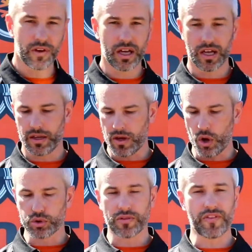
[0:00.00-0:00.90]

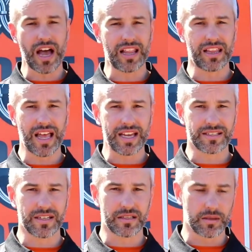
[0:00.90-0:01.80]
ultraviolet light
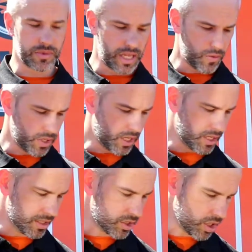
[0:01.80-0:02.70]
systems that we
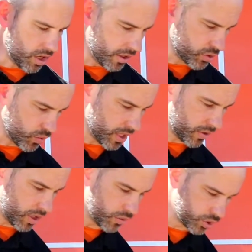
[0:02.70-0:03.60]
can install as
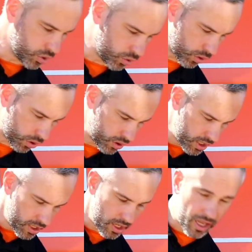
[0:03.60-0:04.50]
well on your
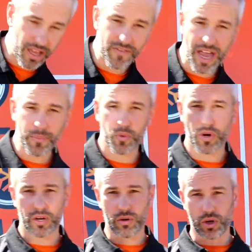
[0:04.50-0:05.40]

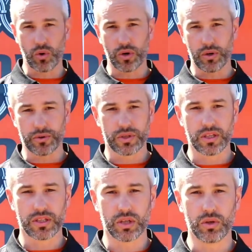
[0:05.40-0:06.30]
evaporator coils
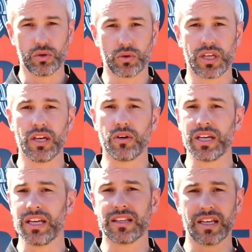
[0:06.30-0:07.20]
to kill
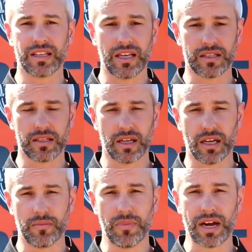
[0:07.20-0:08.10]
anything that's
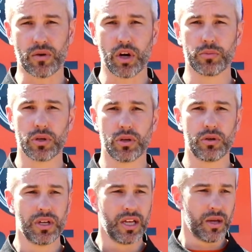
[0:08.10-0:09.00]

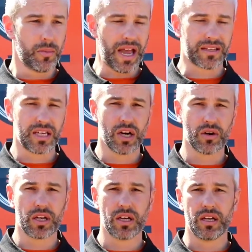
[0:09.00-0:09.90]
microbial,
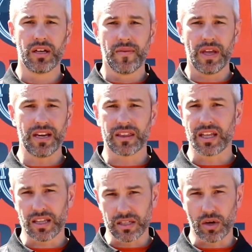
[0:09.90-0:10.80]
bacteria,
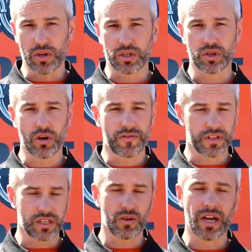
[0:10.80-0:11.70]
anything that's on a
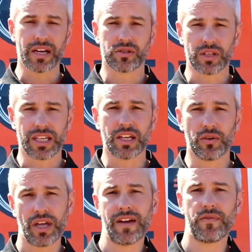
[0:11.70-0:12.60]
surface. It'll actually
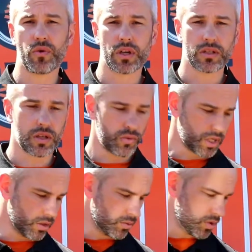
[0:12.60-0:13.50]
kill that for you. So we
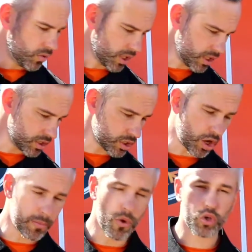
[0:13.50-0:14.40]
can
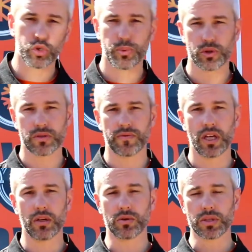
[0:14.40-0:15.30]
install multiples of
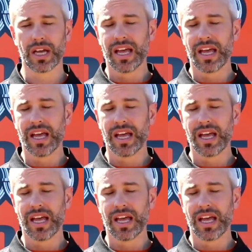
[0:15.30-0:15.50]
those.